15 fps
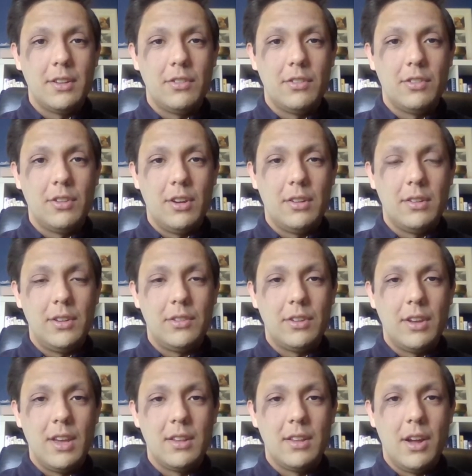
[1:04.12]
can certainly
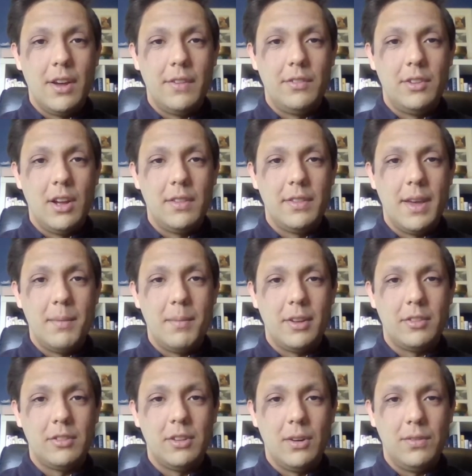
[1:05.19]
say that I've done that
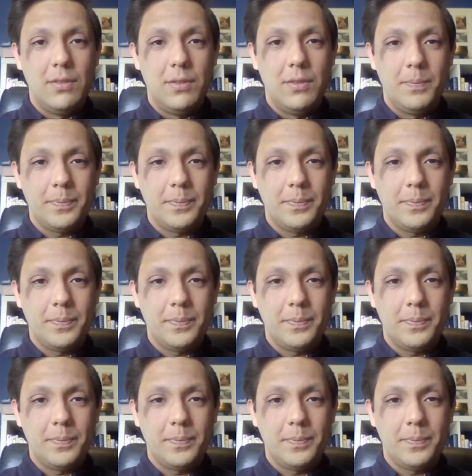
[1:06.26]
myself.